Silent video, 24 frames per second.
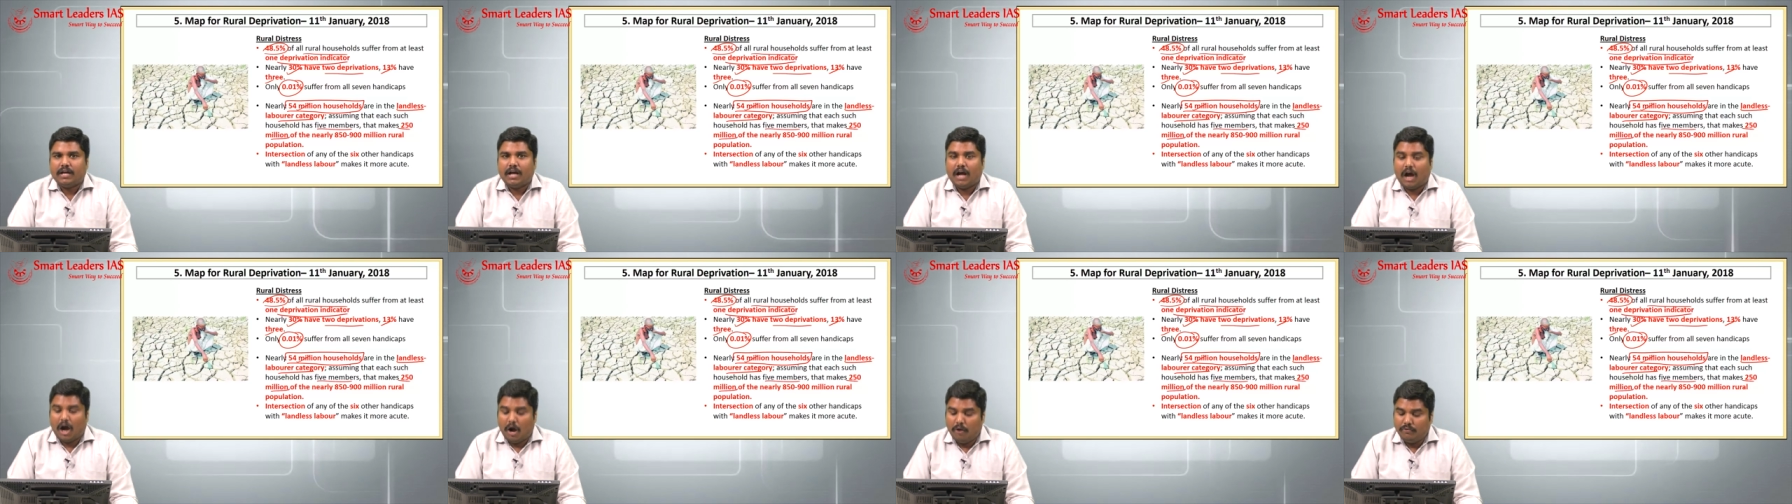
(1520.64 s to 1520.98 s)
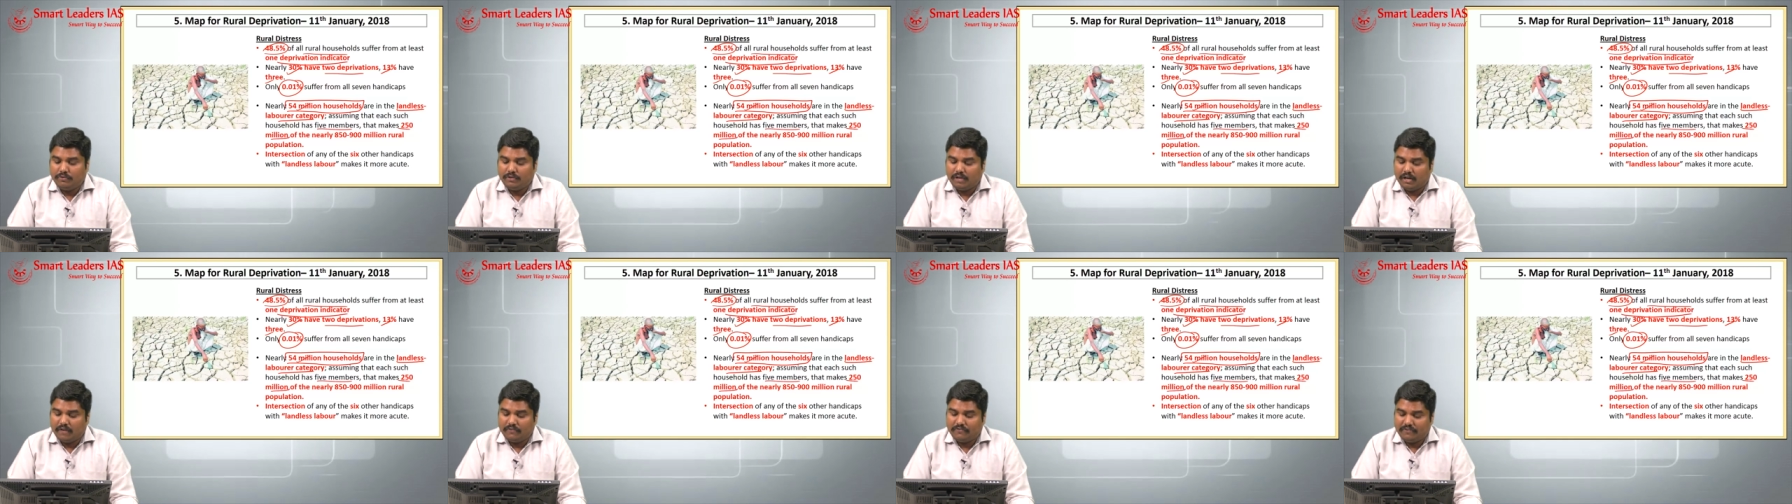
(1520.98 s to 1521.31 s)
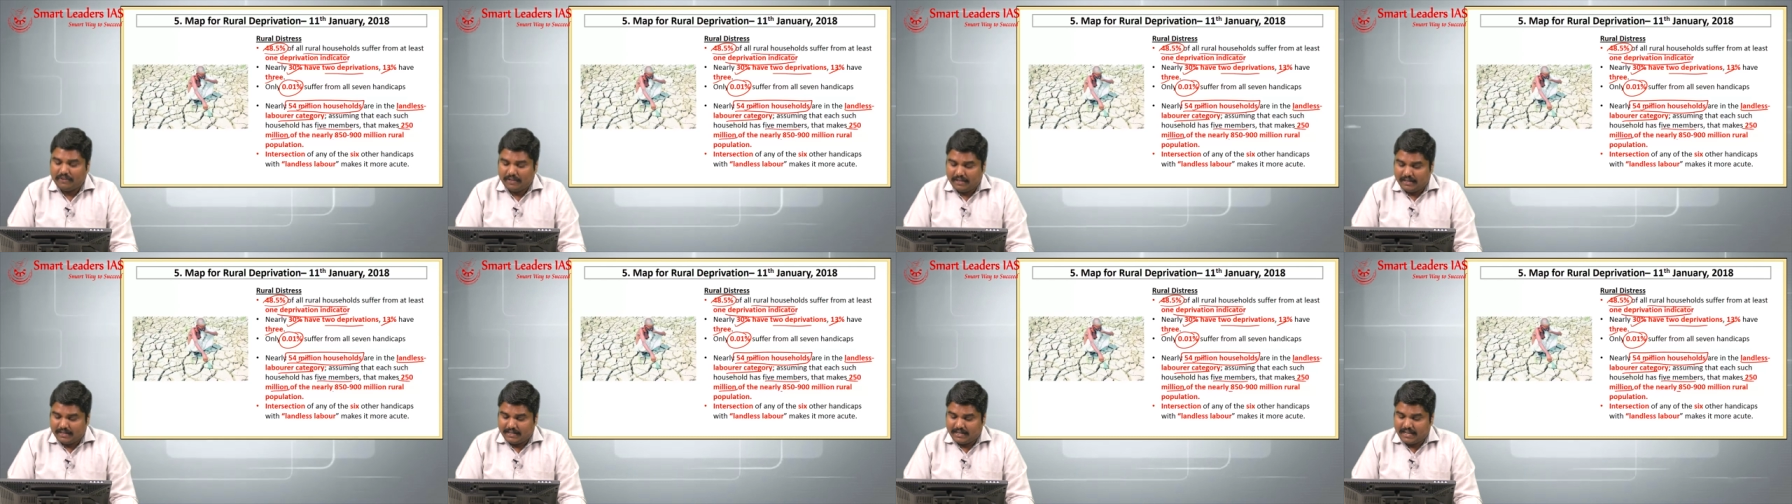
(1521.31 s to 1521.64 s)
out of
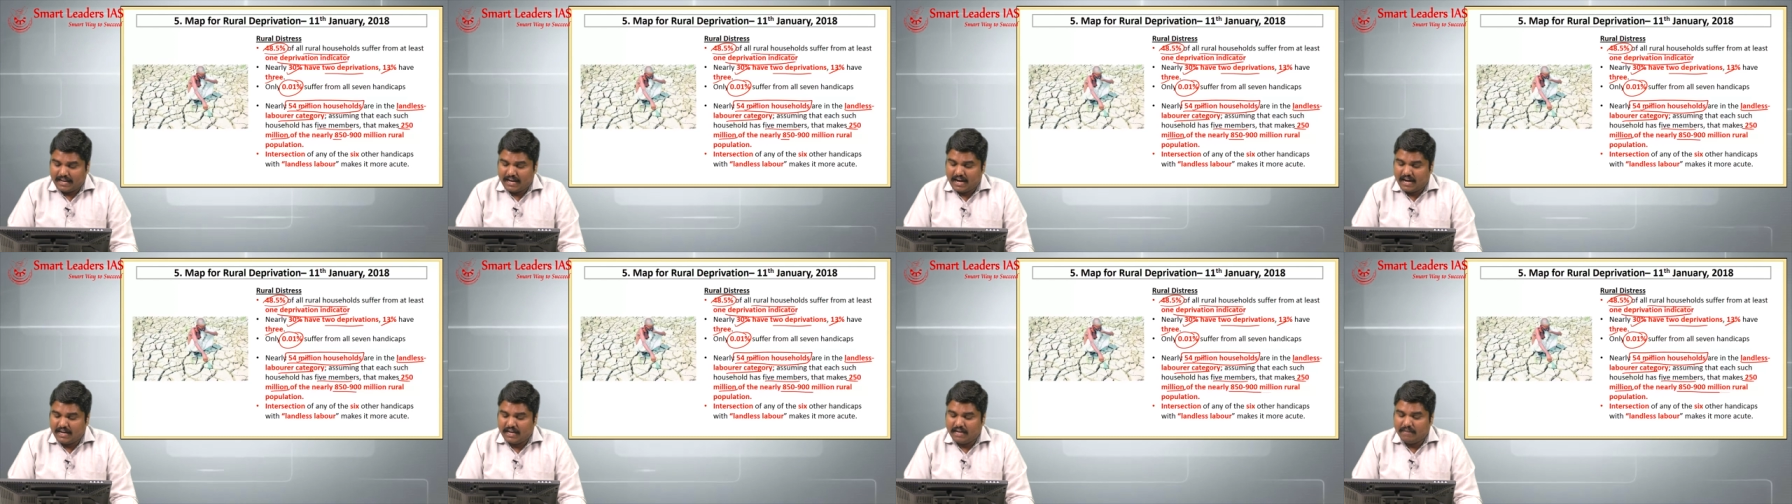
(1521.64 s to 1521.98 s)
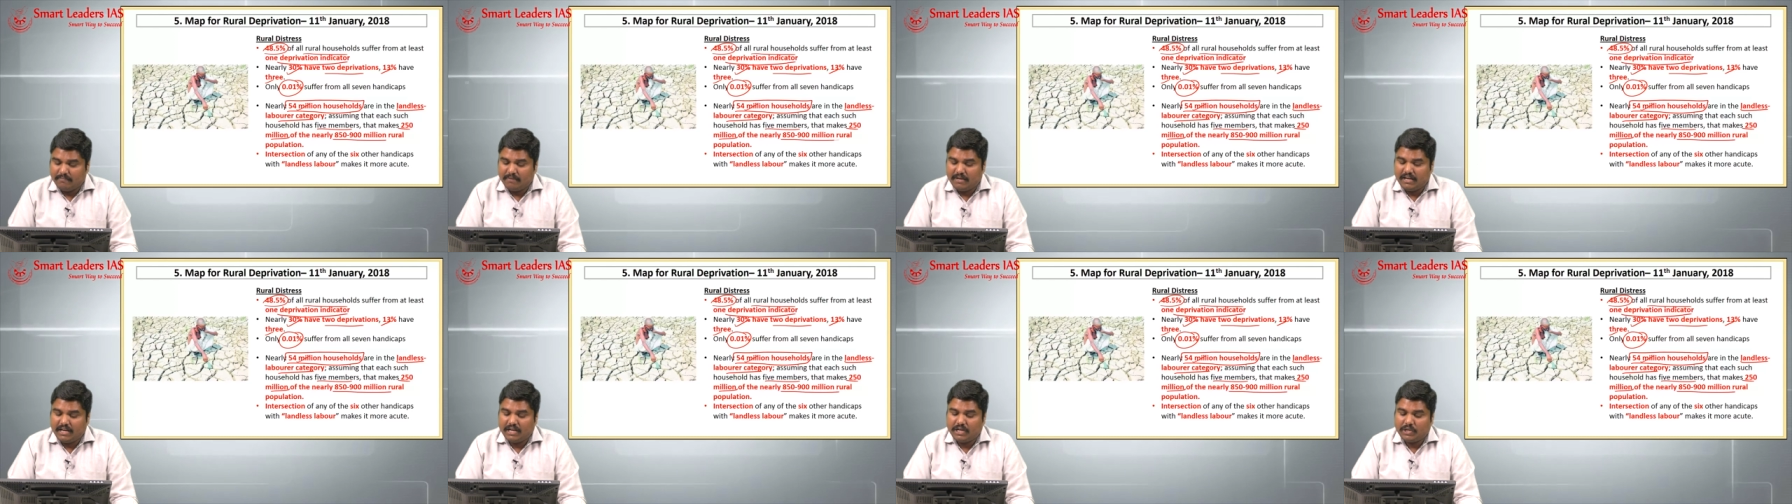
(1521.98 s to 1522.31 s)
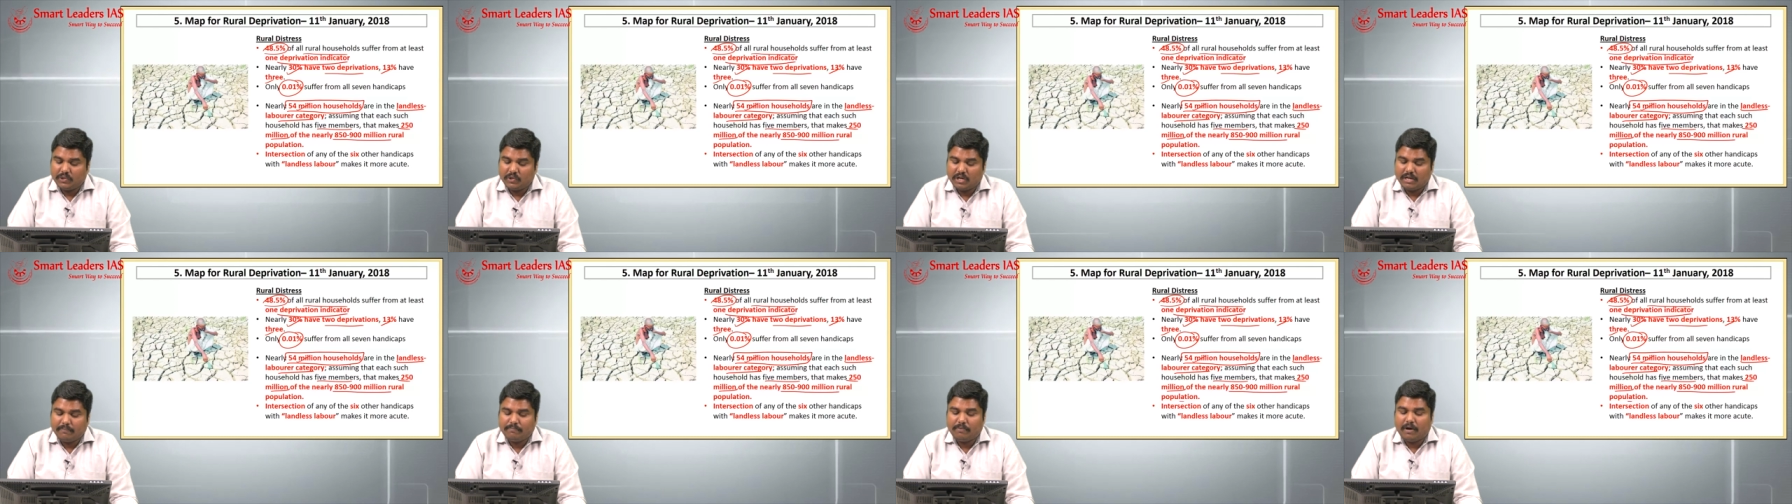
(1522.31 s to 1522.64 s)
900 million
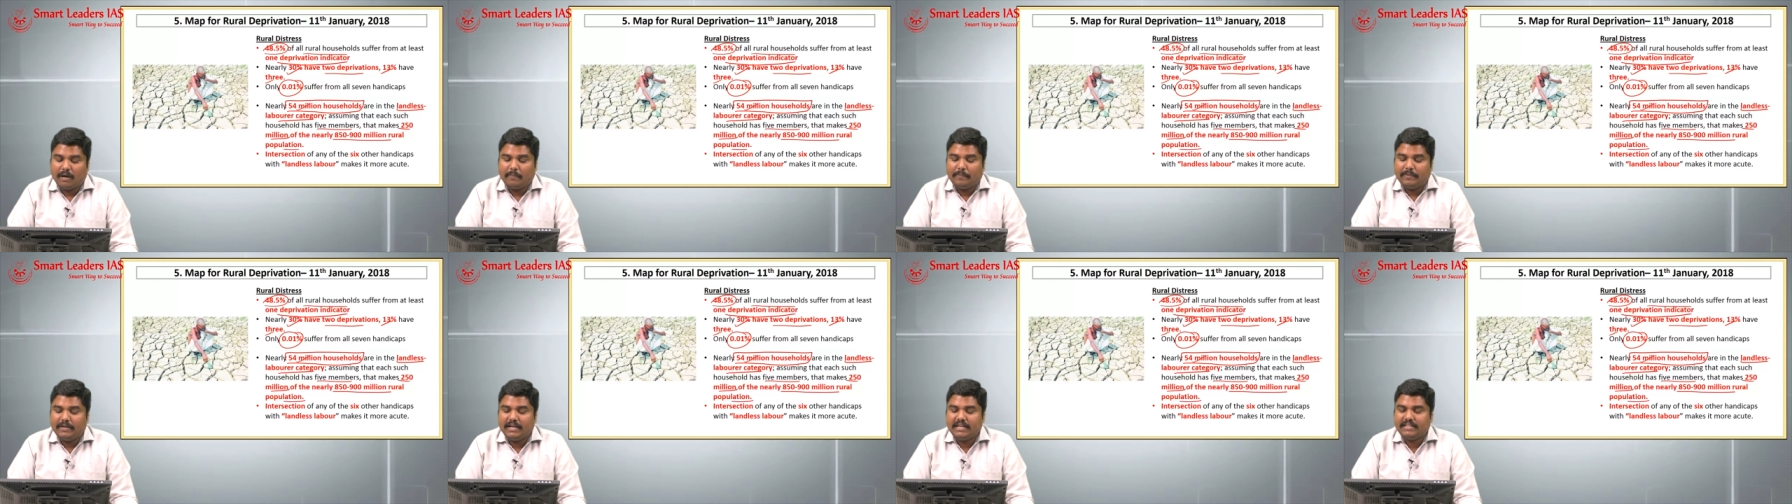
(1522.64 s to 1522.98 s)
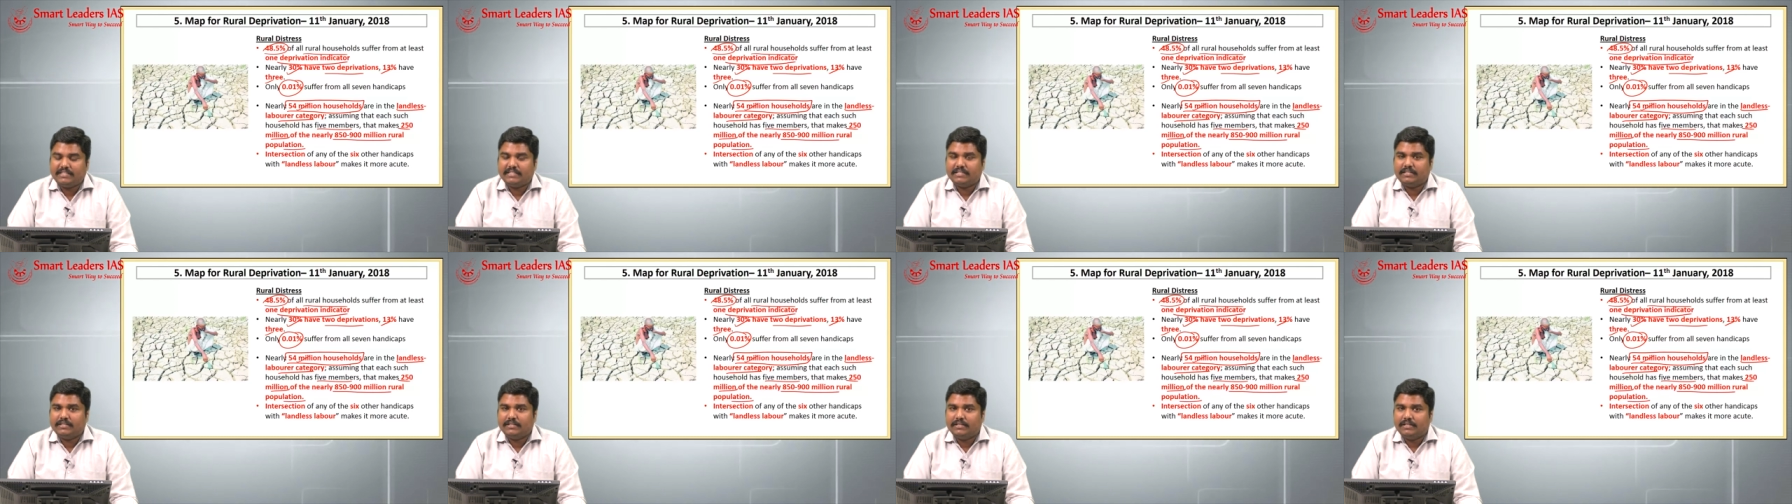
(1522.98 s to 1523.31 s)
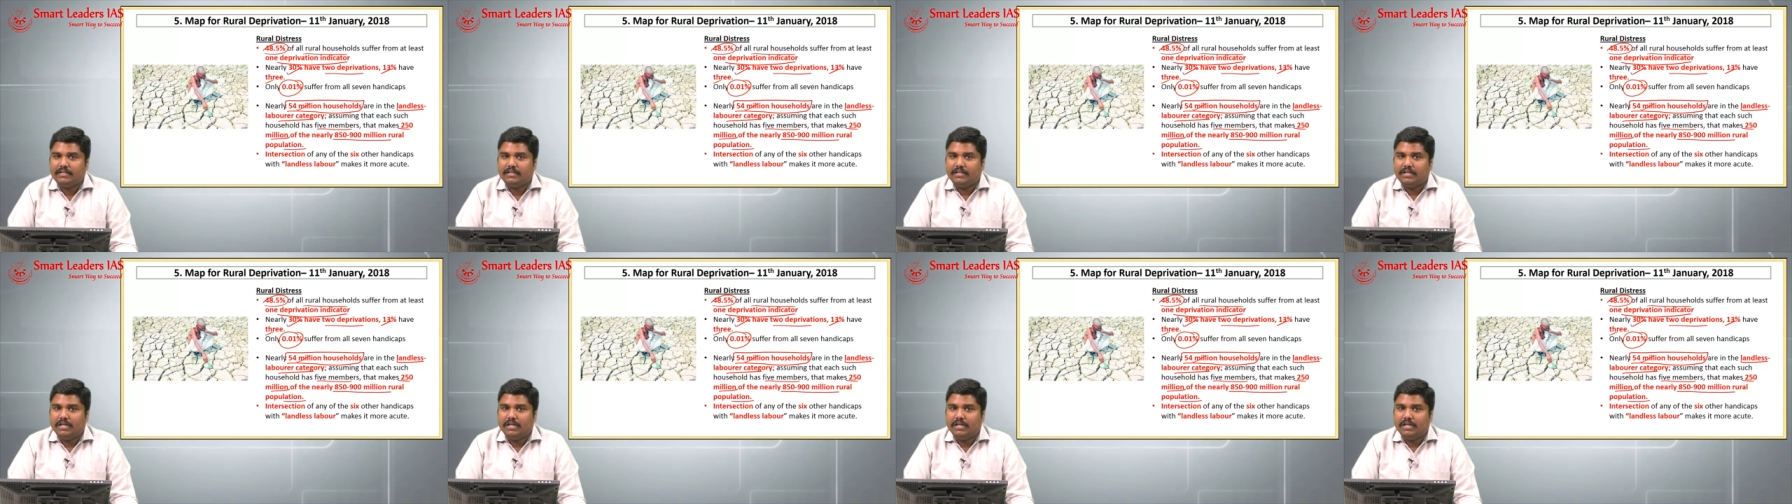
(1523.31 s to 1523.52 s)
rural population,